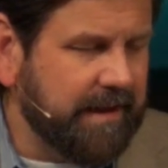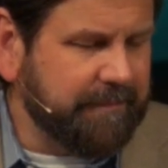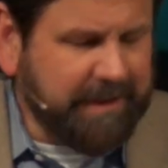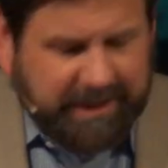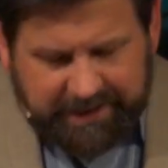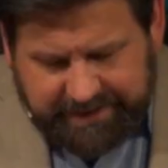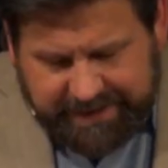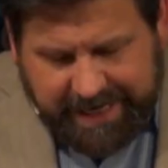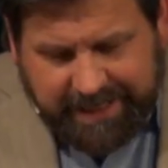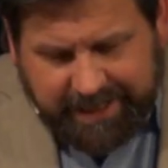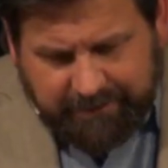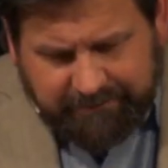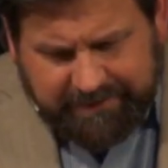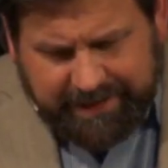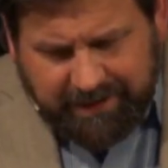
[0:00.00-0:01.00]
I'm not going to take
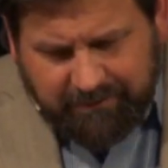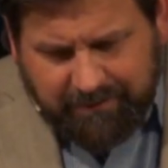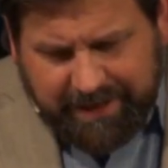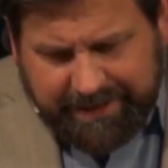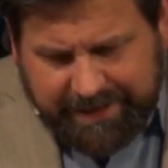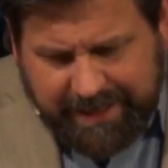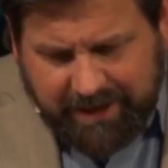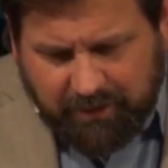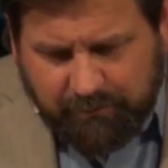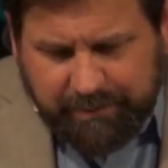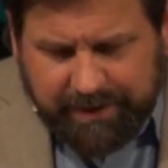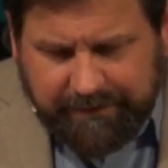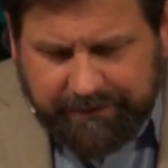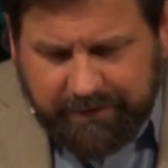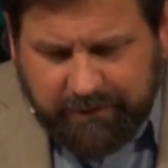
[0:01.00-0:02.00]
you there right now,
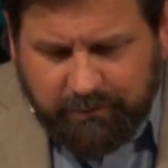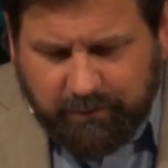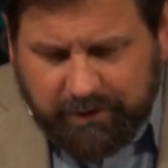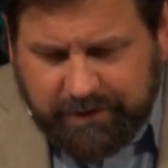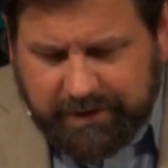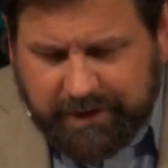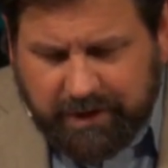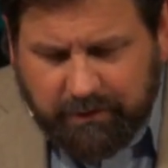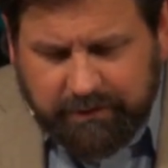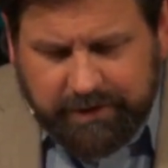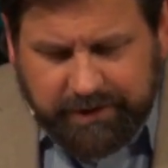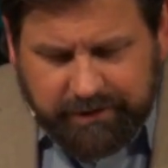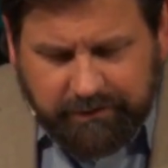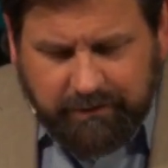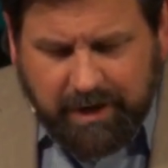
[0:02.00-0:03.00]
but if you were to go
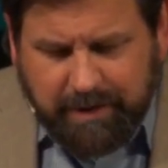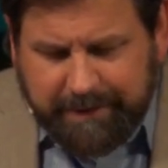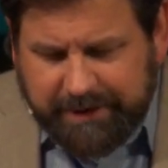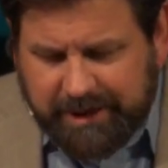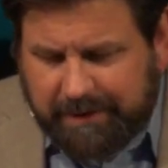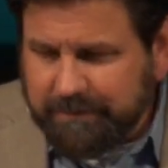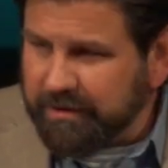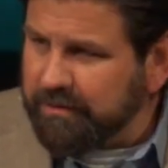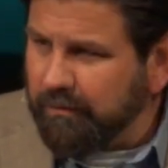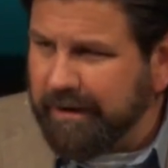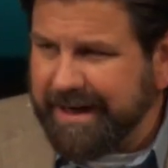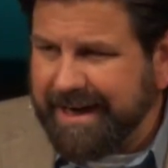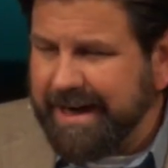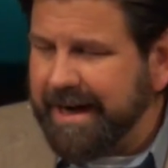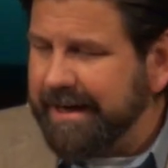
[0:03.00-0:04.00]
to Deuteronomy chapter
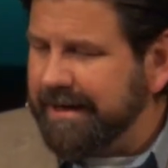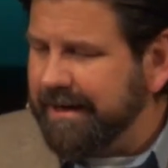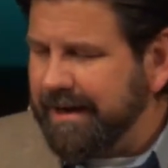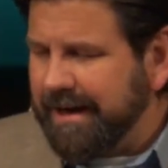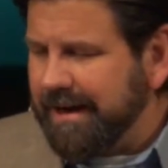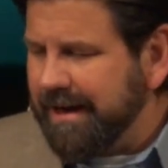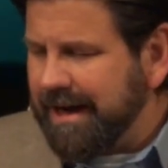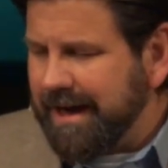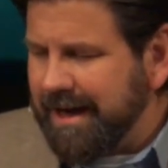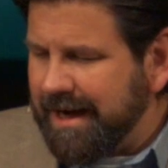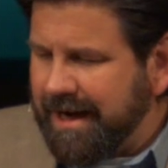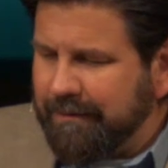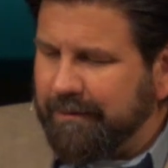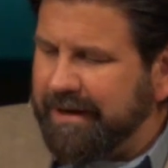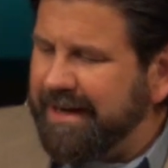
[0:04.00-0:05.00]
28, and I,
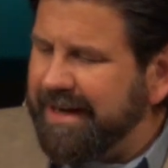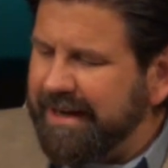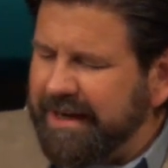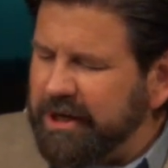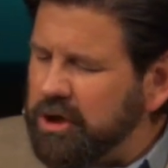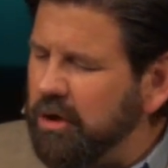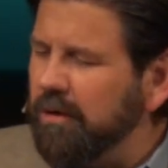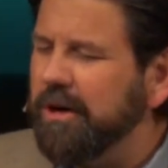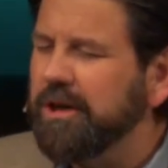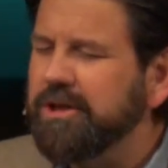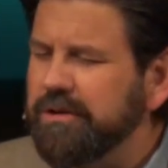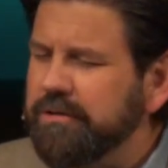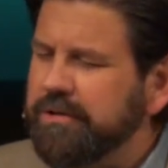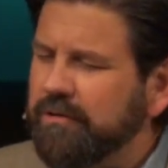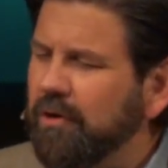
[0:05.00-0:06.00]
I, would
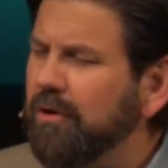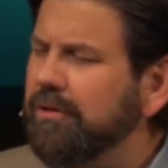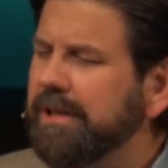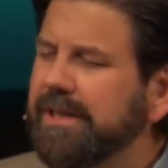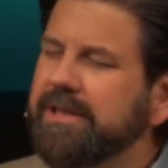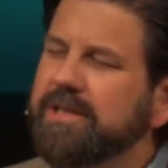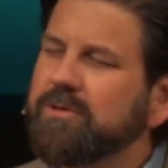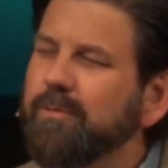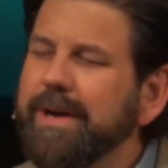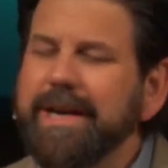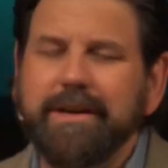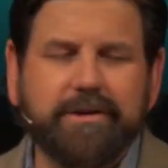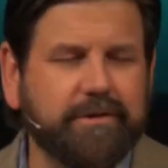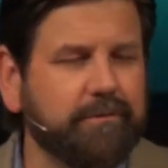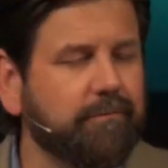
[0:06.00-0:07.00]
encourage you strongly this
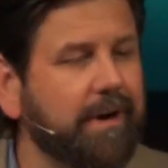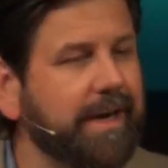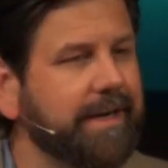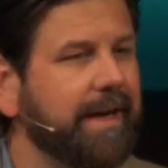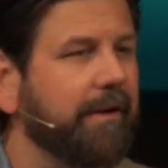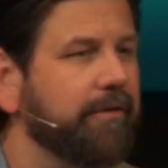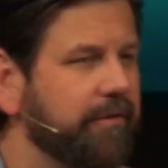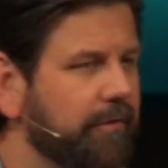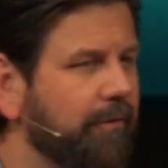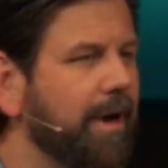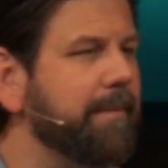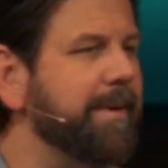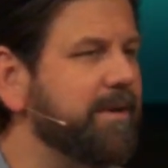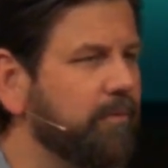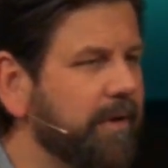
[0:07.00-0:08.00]
week to write down
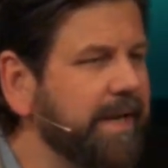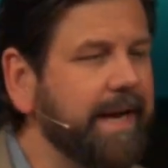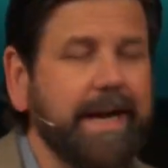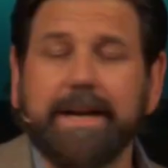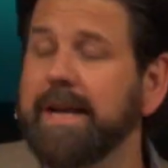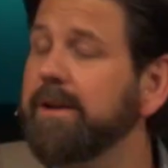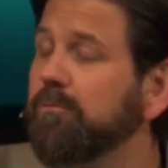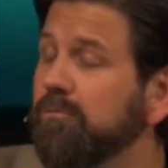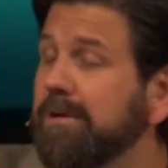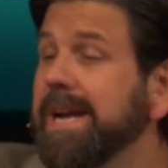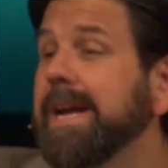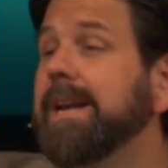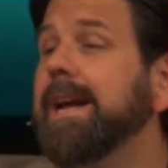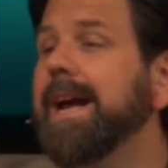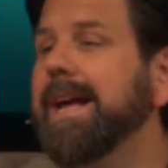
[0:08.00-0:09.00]
Deuteronomy 28 and
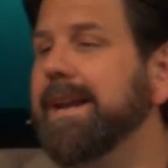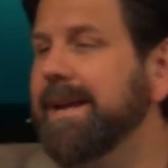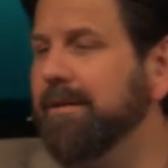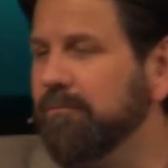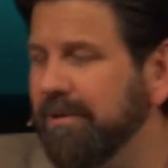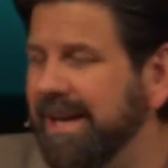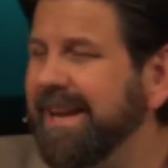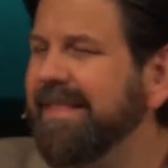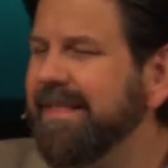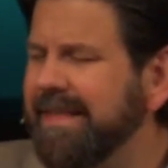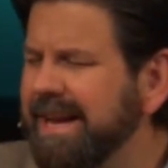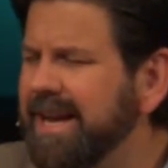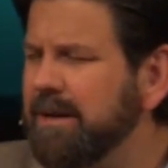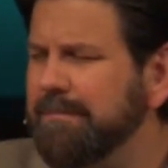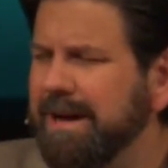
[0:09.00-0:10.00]
read and really
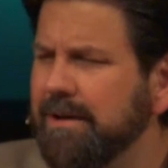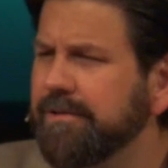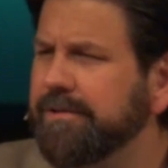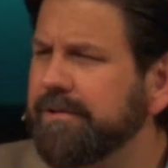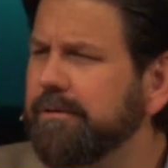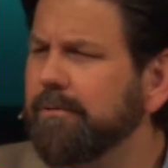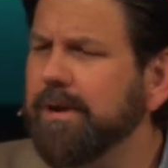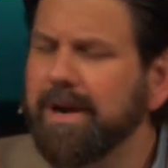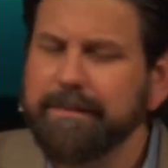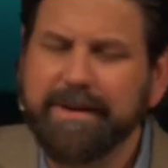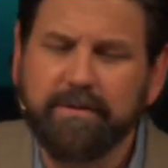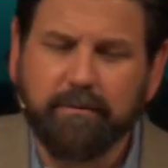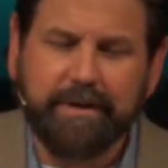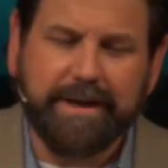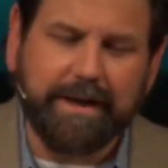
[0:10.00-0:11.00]
think about Deuteronomy
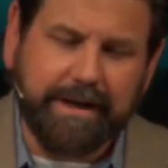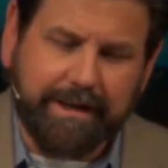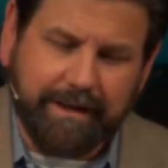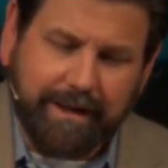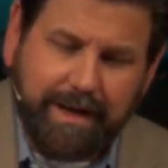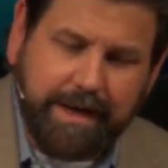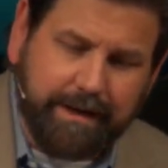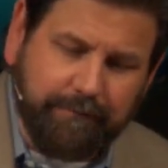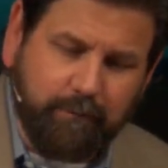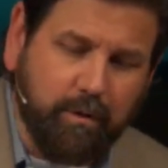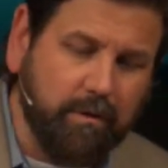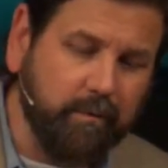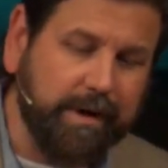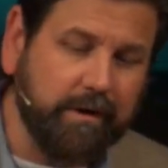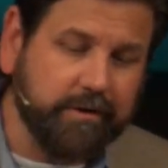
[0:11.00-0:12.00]
28 in light of
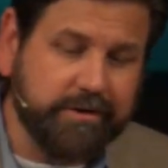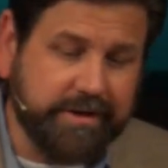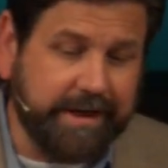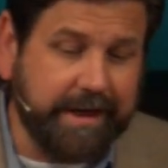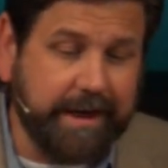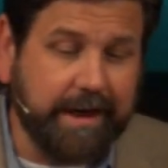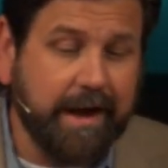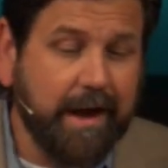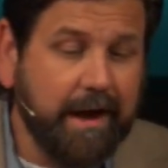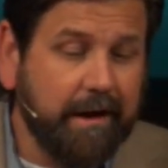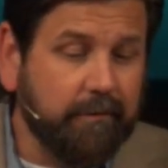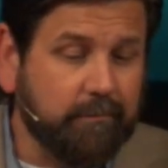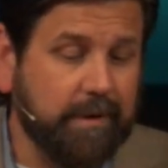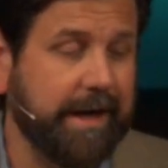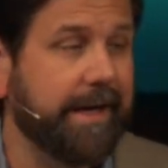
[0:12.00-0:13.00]
what we are seeing
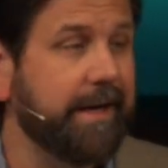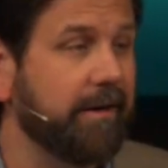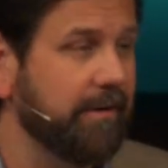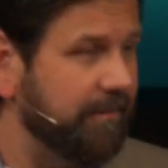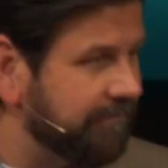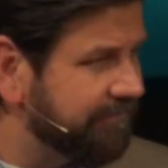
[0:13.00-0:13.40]
right here.